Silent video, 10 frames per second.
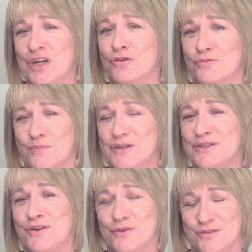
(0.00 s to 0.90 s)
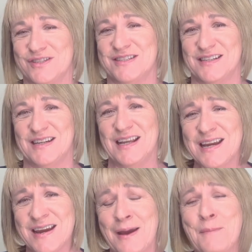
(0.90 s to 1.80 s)
almost
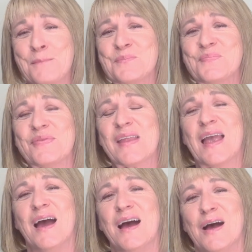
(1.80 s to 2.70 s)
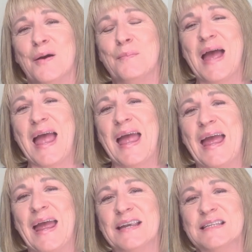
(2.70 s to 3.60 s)
constantly.
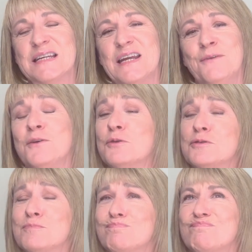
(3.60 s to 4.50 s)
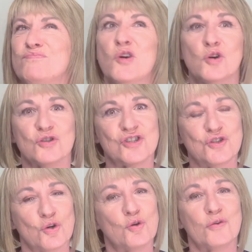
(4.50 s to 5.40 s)
And if you're not
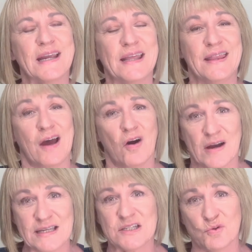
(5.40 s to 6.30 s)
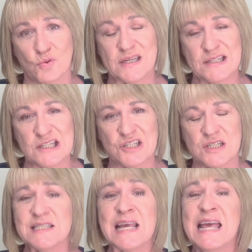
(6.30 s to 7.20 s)
storing in the ideal
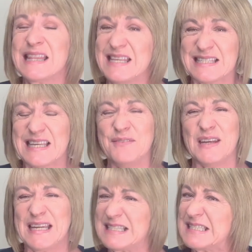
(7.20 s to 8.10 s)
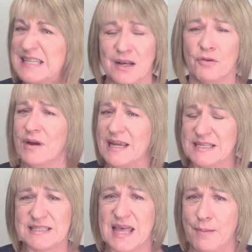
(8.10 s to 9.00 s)
conditions, this even
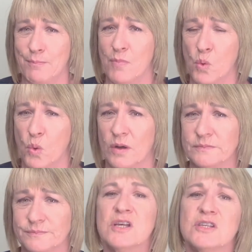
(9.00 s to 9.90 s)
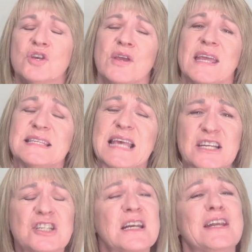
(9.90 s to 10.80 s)
accelerates that more. So it's
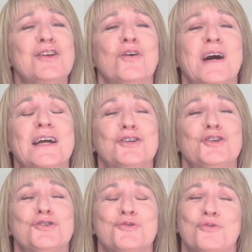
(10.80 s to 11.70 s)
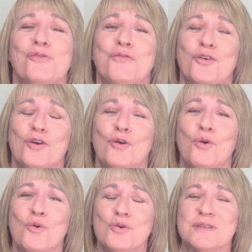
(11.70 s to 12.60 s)
actually not unusual for a
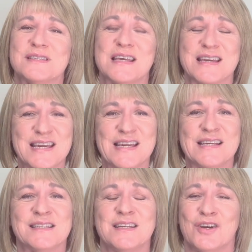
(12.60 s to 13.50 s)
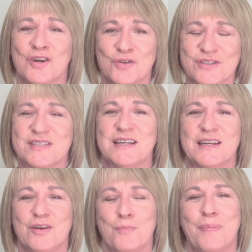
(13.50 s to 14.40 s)
horse that isn't
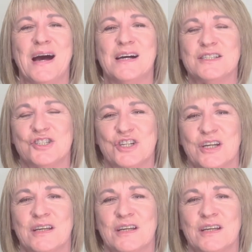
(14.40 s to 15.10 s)
constantly on pasture